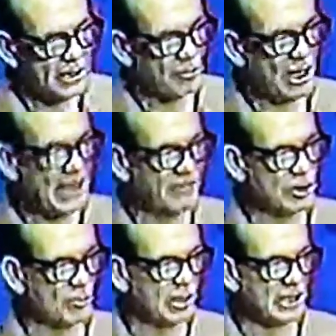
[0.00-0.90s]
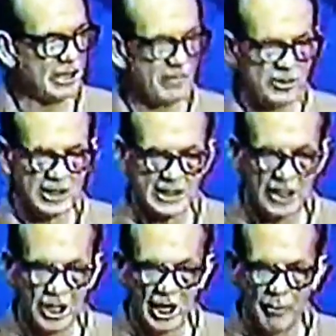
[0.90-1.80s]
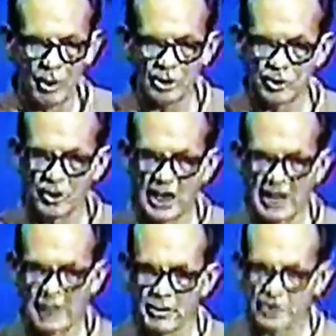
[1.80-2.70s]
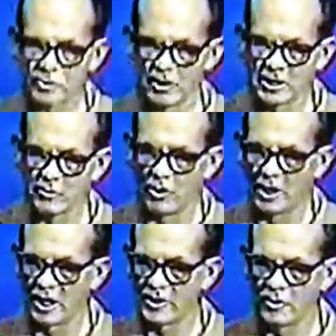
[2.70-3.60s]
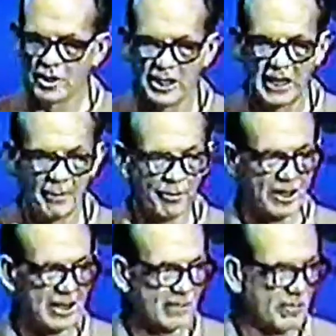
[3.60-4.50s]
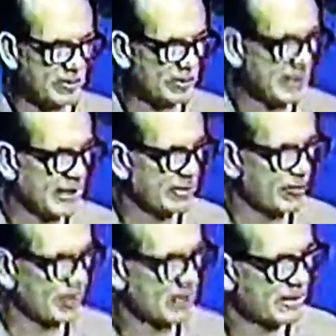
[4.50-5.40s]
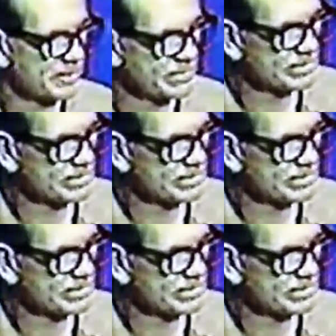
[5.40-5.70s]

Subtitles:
They would have you believe that they can double your dynamic strength while not doing a damn thing for your static strength.